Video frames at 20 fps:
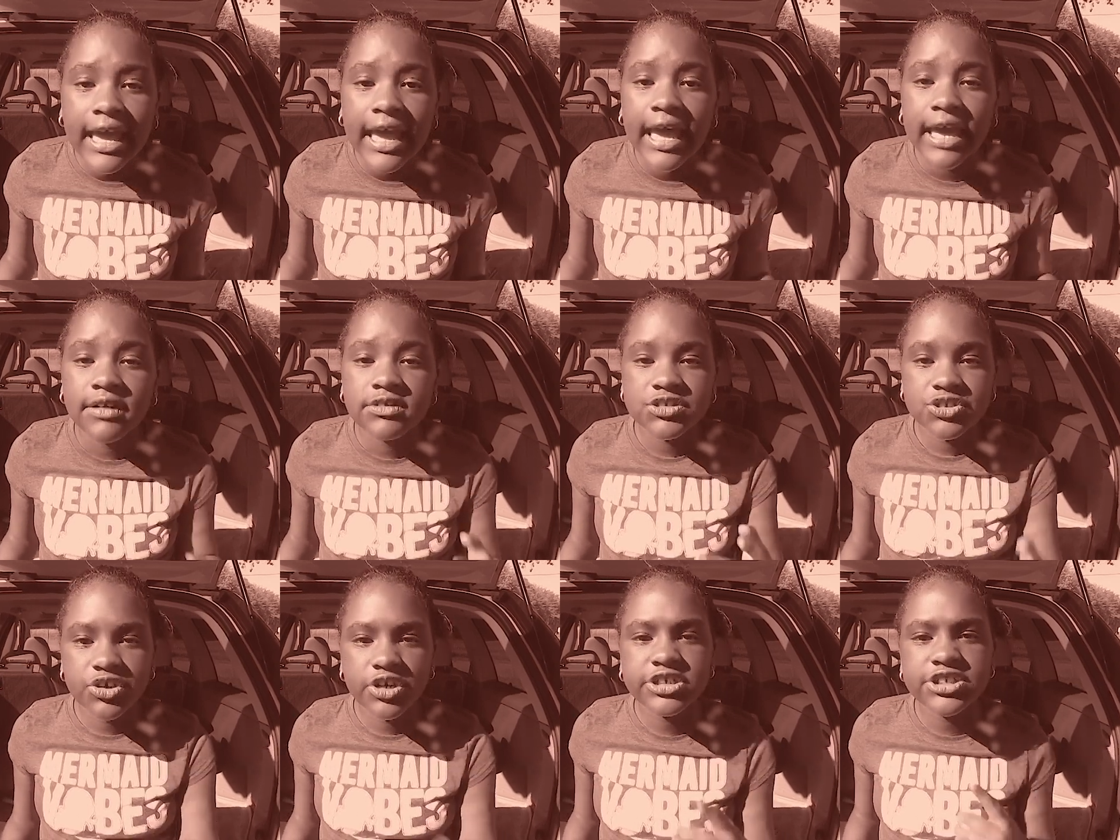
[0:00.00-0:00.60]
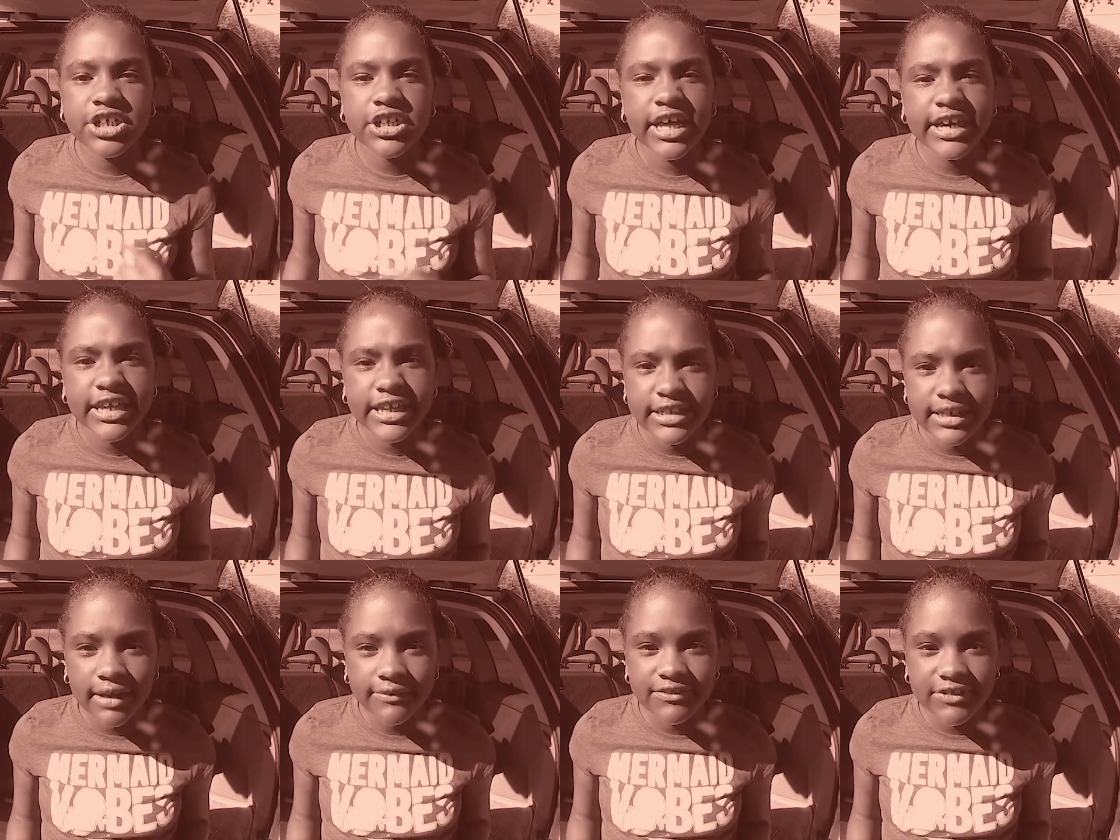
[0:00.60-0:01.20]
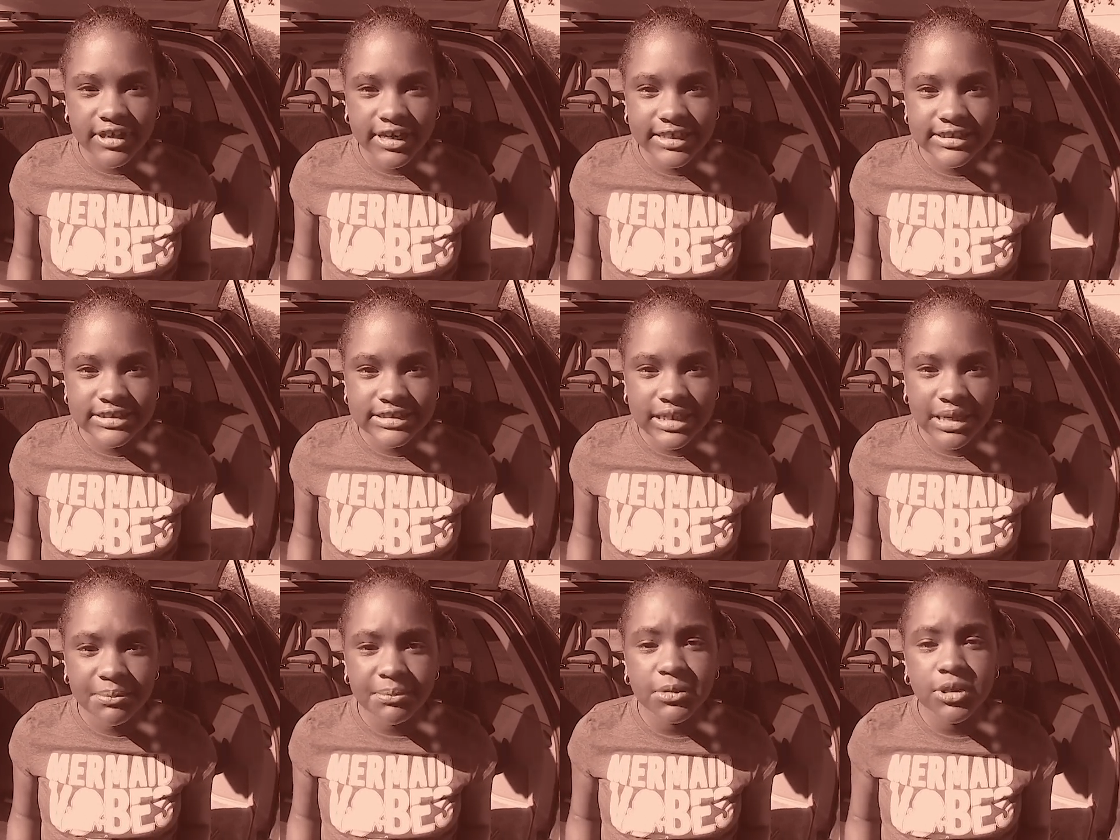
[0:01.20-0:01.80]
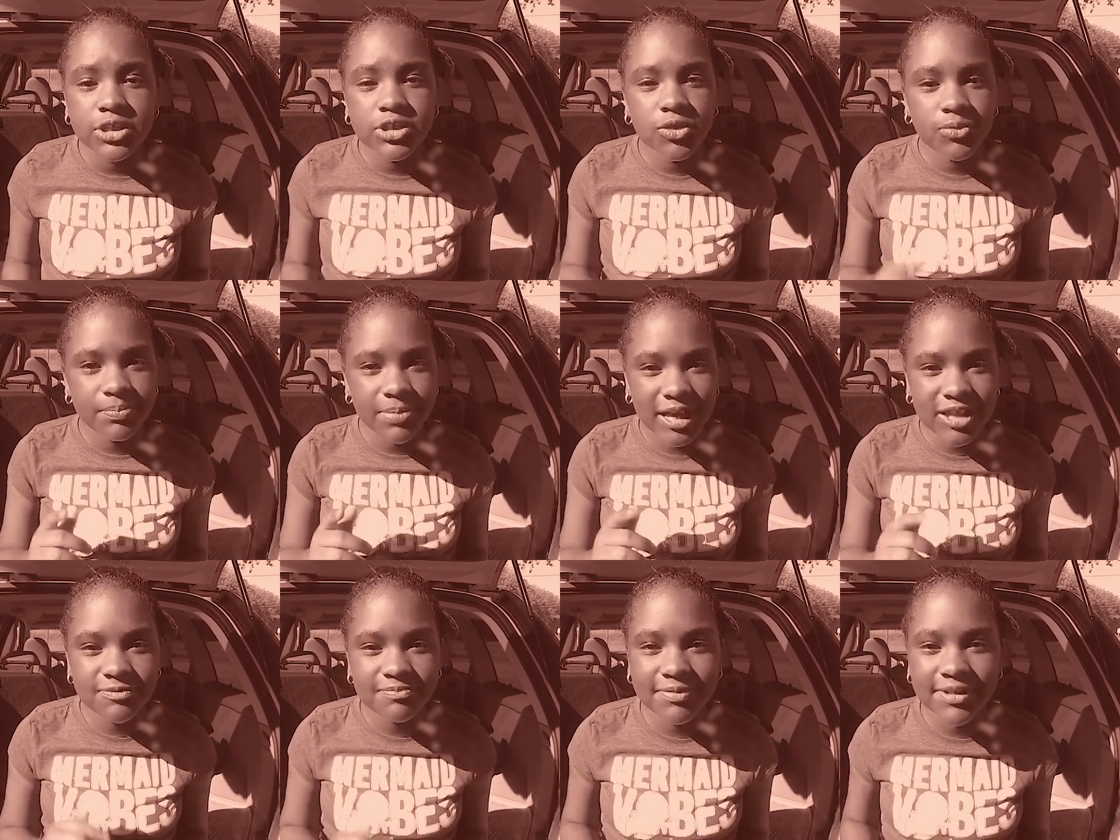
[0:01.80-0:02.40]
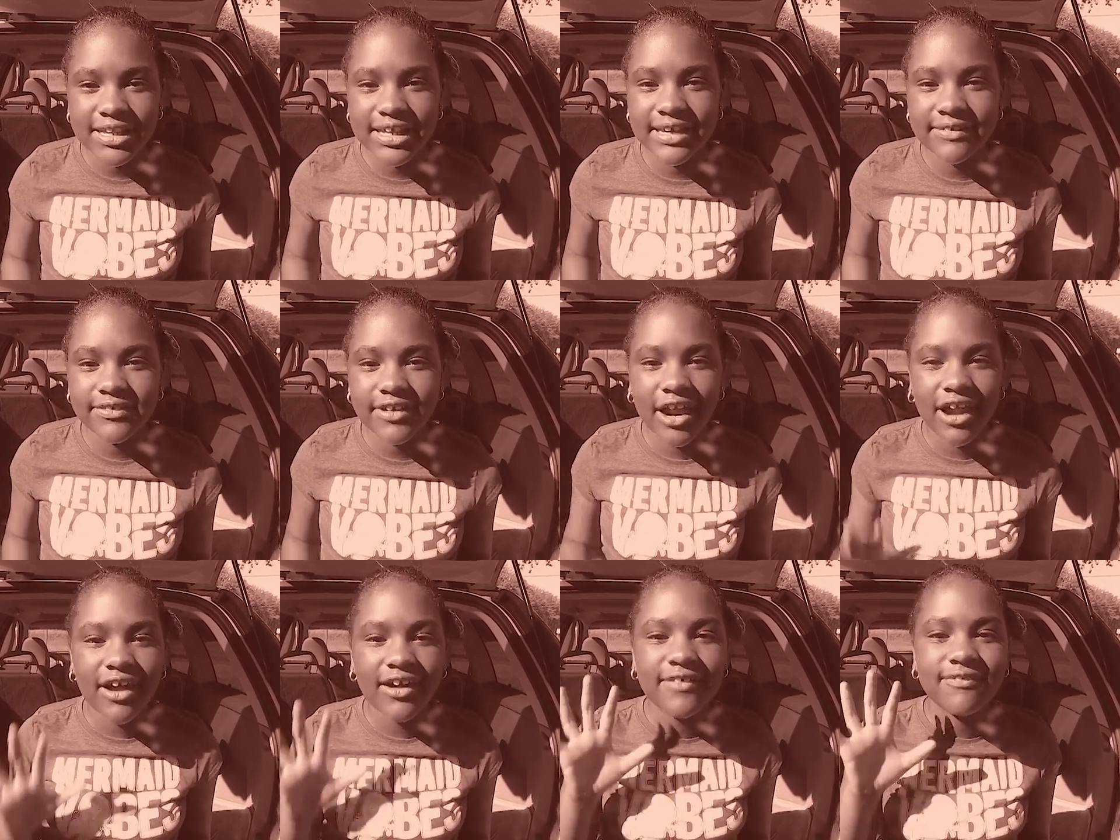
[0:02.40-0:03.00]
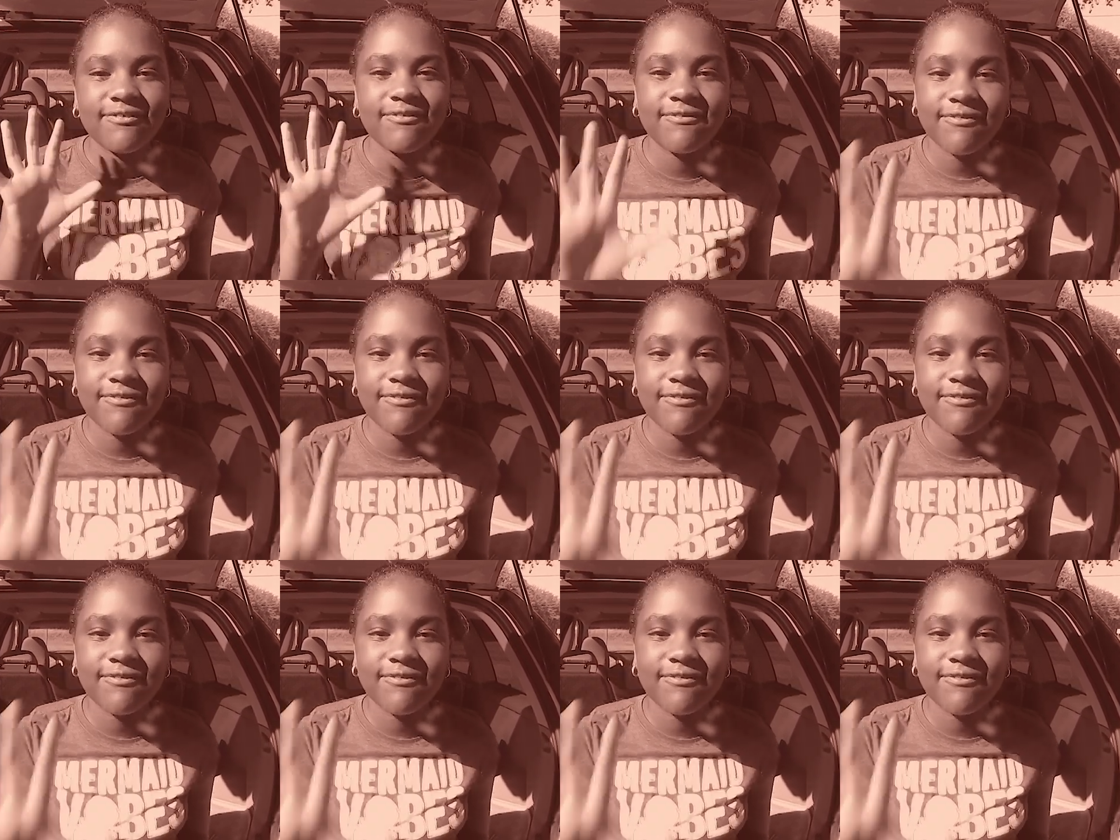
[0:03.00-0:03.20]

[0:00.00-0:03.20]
And if stores are lucky enough to get some, you best believe they're out in